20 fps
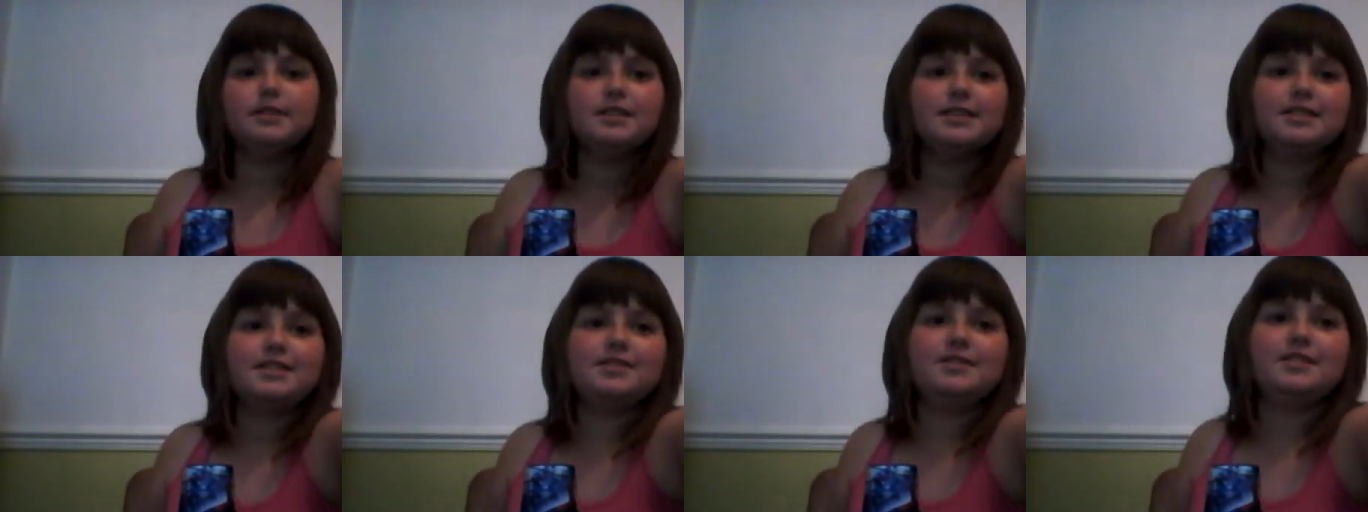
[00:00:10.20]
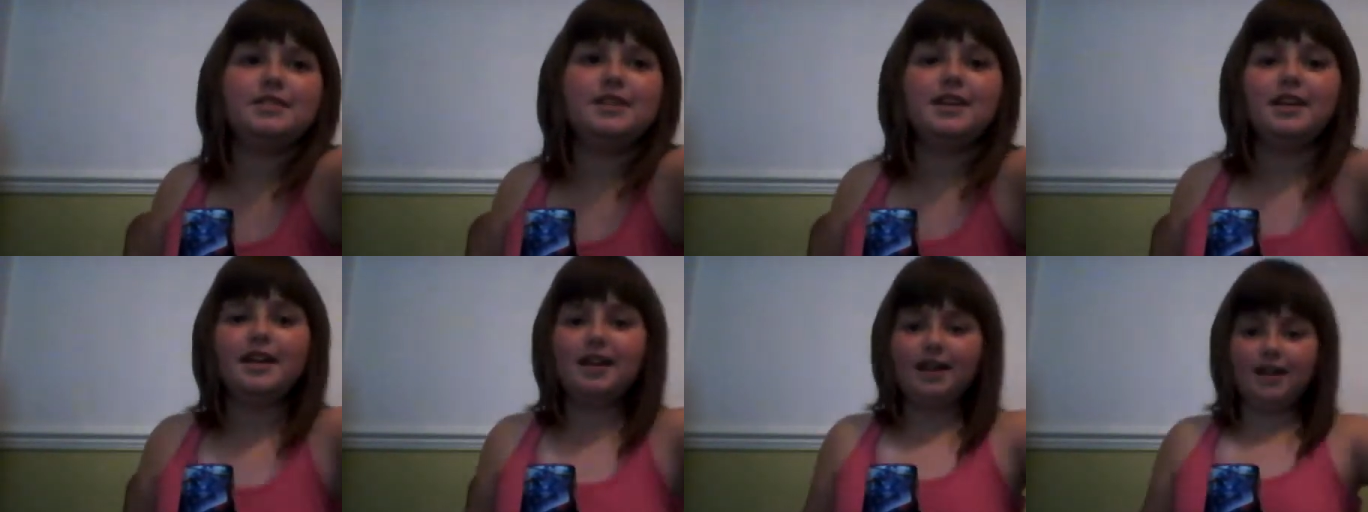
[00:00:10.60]
Sorry.
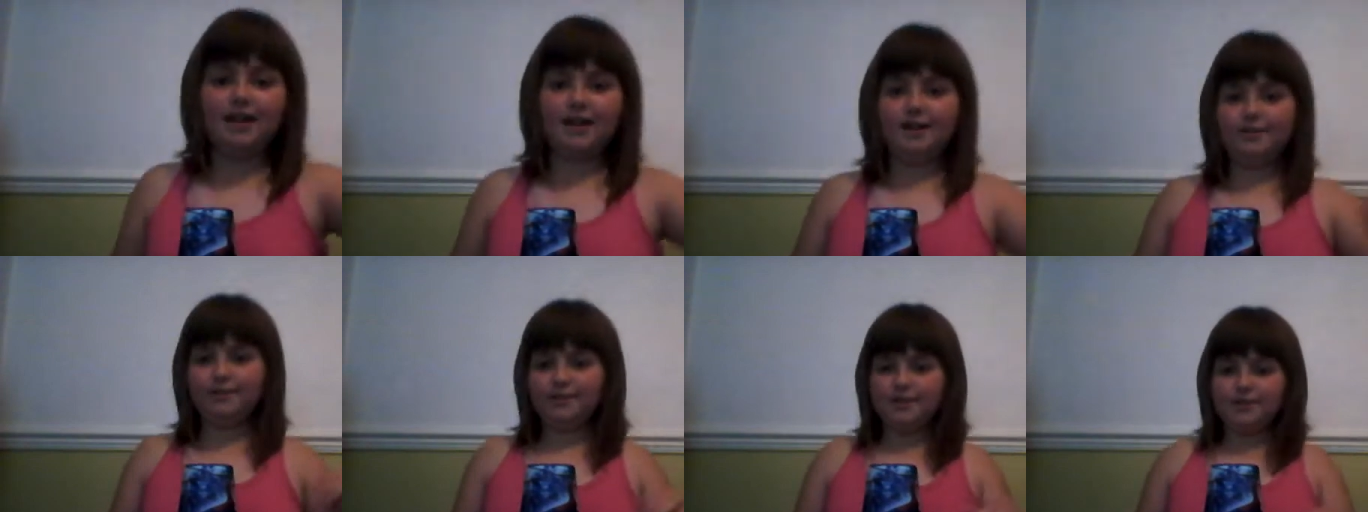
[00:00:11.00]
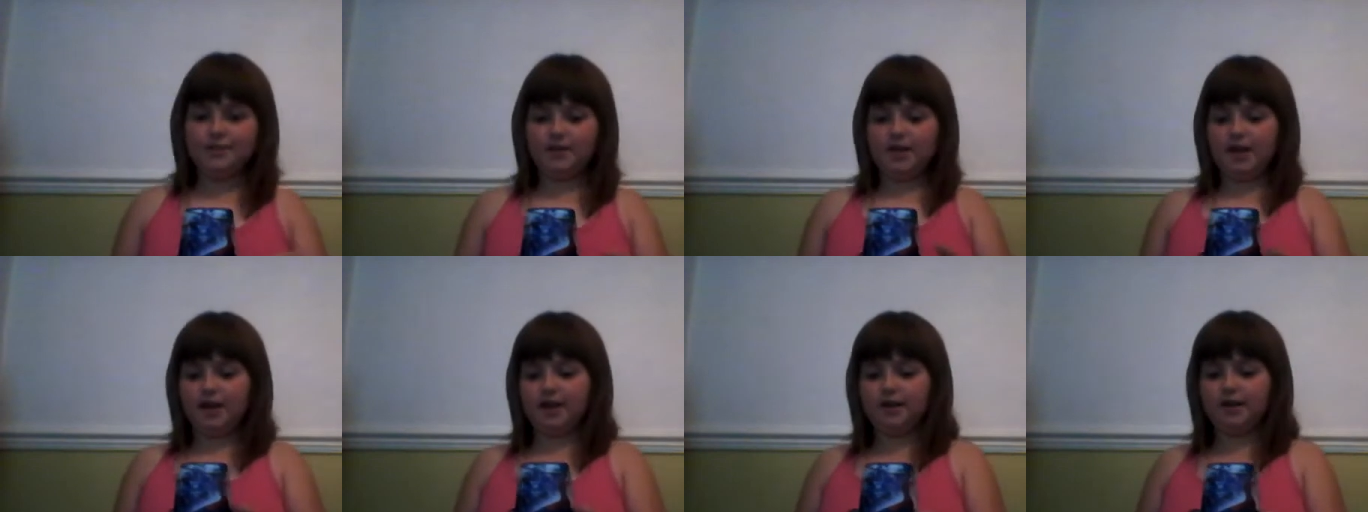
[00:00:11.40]
Um. So
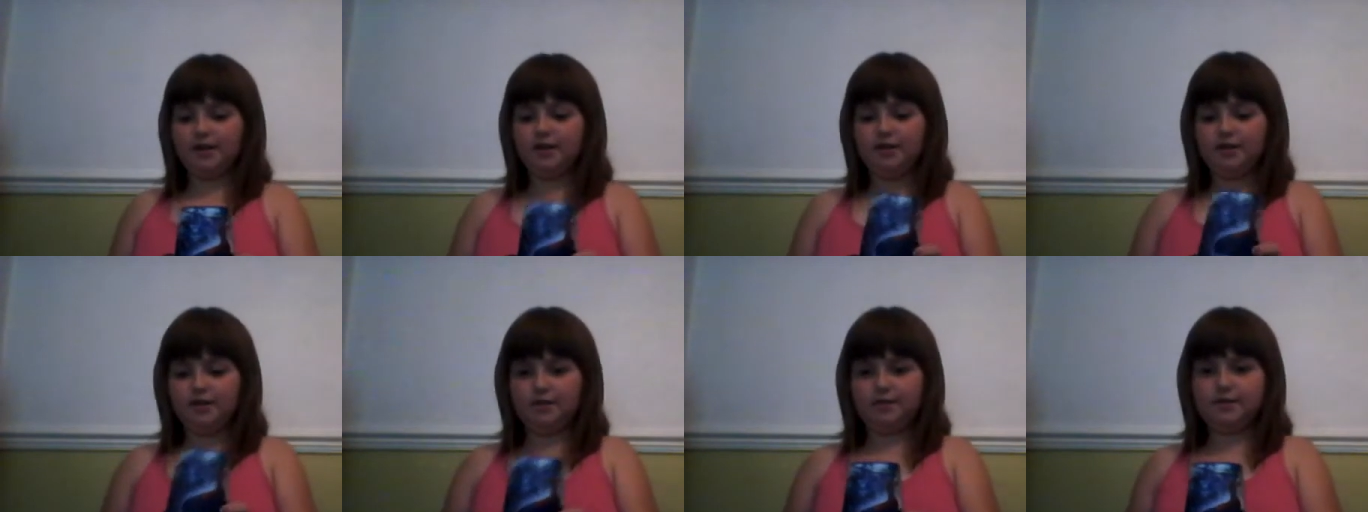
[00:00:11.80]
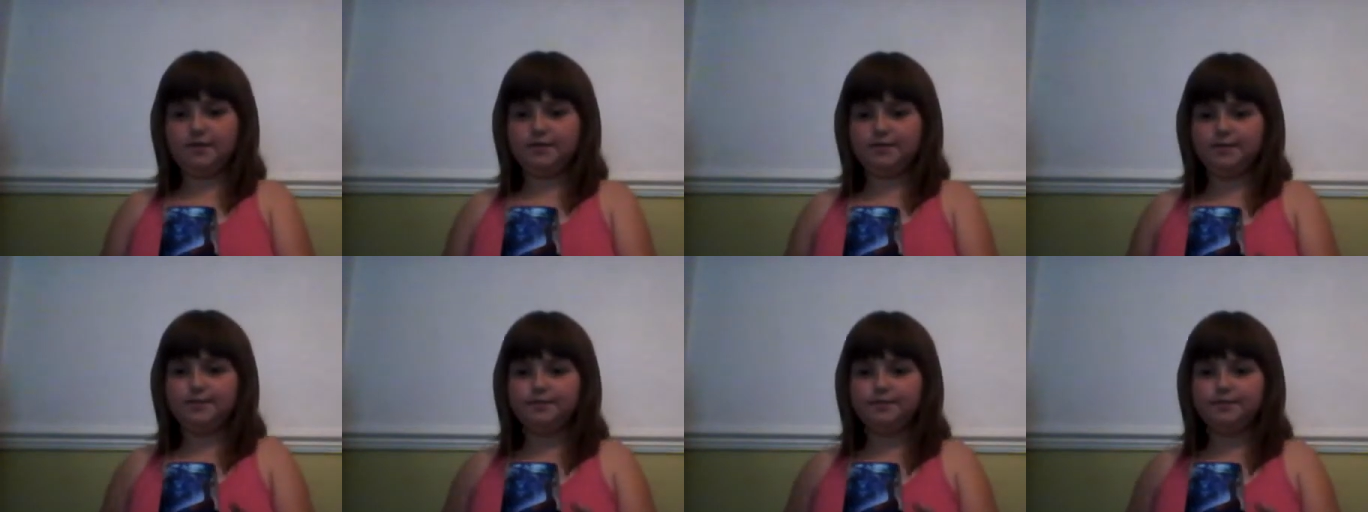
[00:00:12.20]
yeah, here it goes.